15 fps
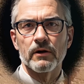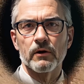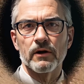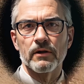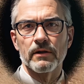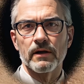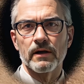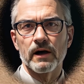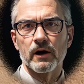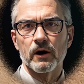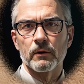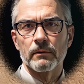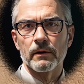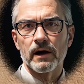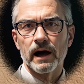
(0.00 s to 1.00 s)
across the
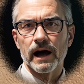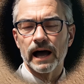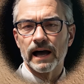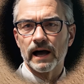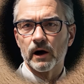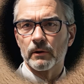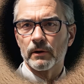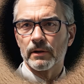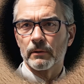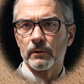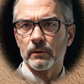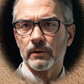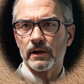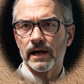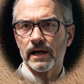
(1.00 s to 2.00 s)
globe, echoing
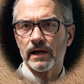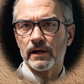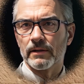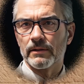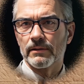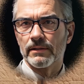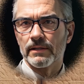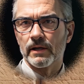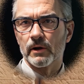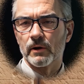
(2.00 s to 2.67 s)
through the eons and